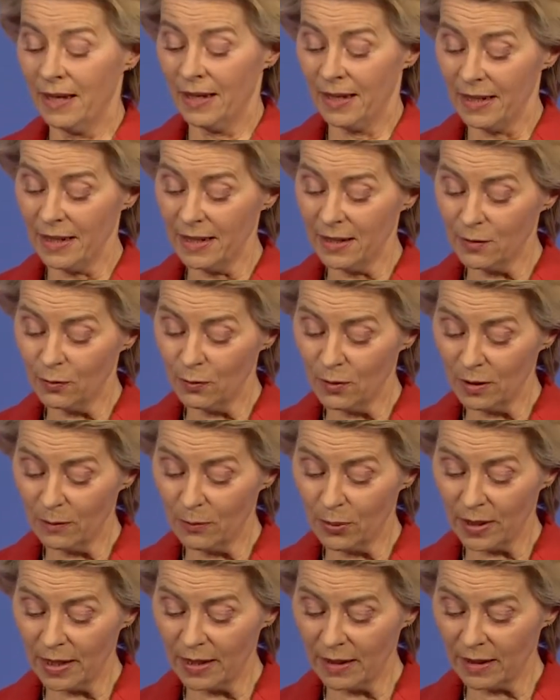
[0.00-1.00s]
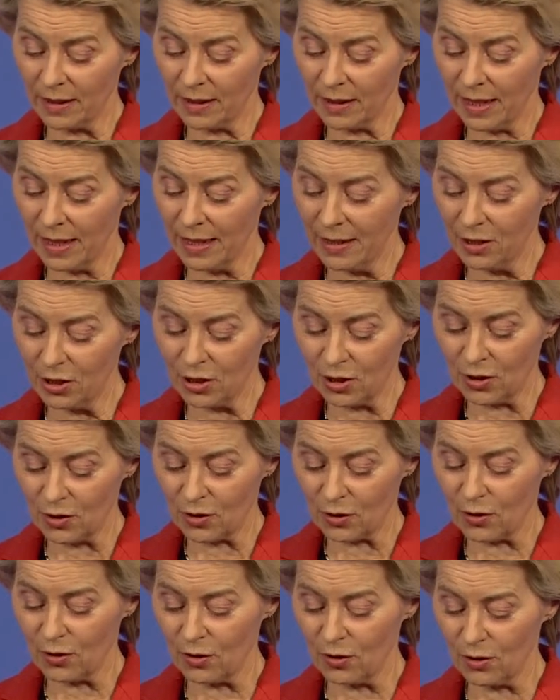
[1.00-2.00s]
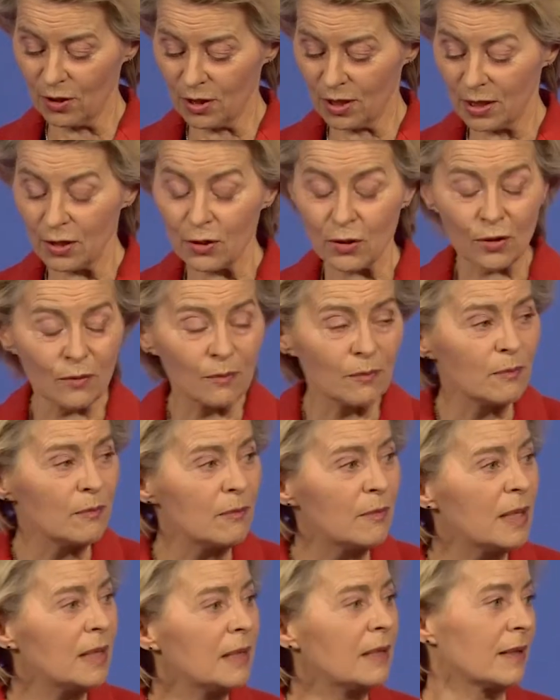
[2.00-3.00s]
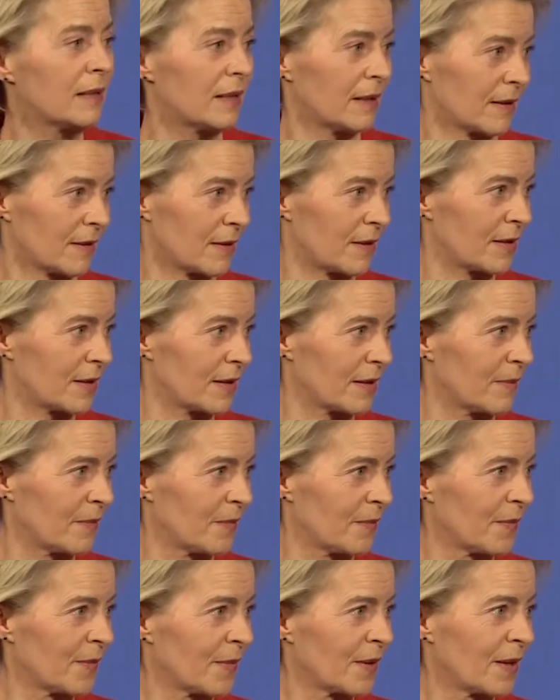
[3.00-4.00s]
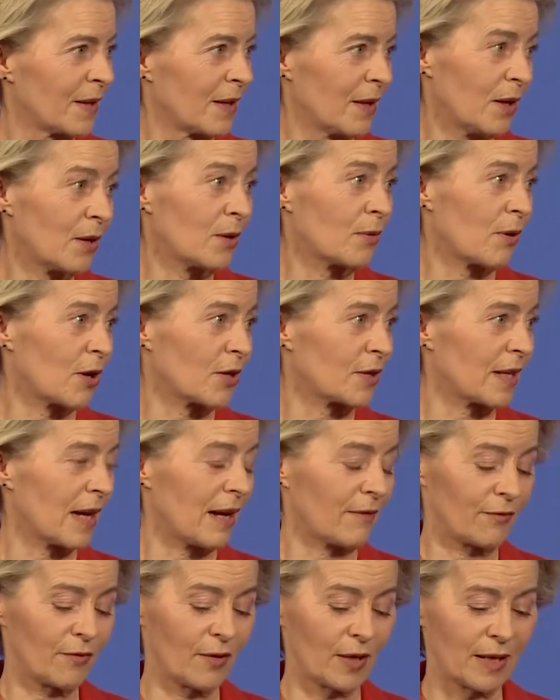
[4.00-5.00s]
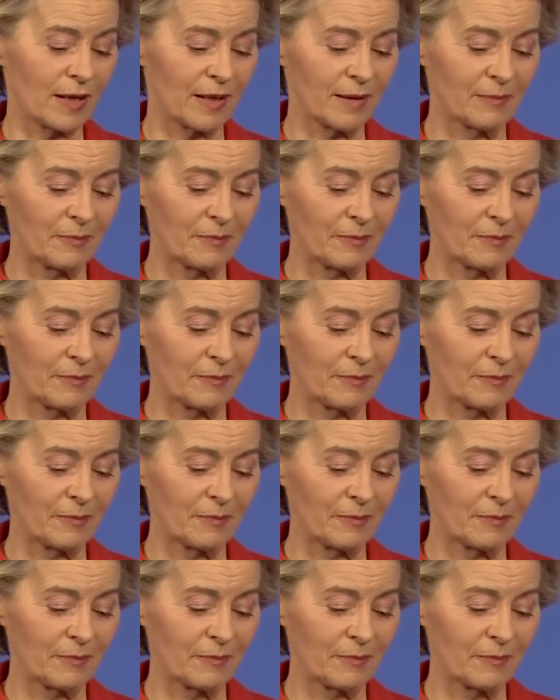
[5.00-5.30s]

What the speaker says: It will bring energy security to millions across Africa.